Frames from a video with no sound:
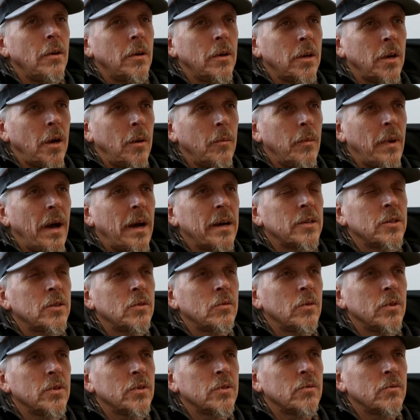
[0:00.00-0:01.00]
come back
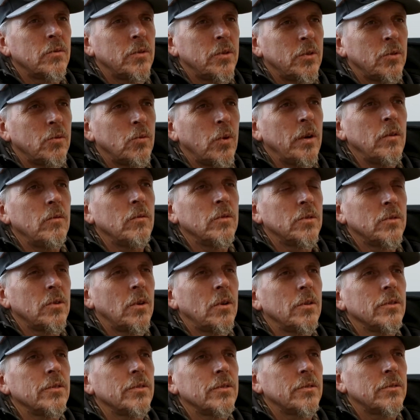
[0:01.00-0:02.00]
to us with great
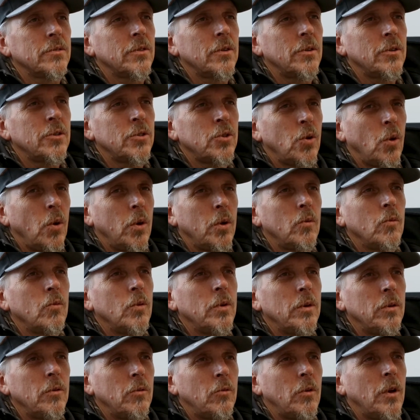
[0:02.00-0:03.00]
results, showing
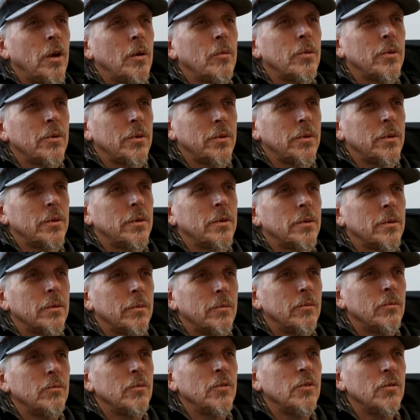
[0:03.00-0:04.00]
we were able to
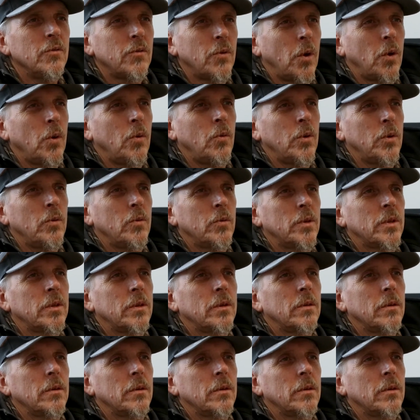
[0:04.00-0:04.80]
move forward with